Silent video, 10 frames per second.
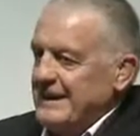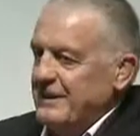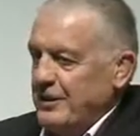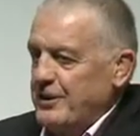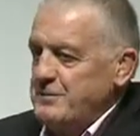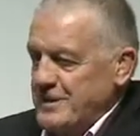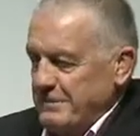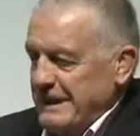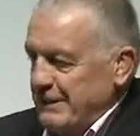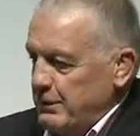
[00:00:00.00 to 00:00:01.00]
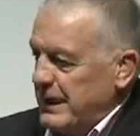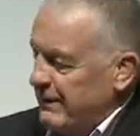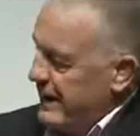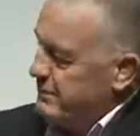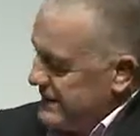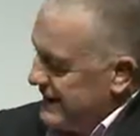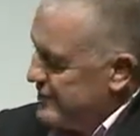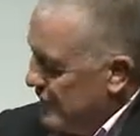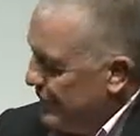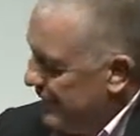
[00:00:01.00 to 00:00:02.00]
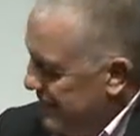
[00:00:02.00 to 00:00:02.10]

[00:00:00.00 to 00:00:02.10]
If you come to me, we have apps that show you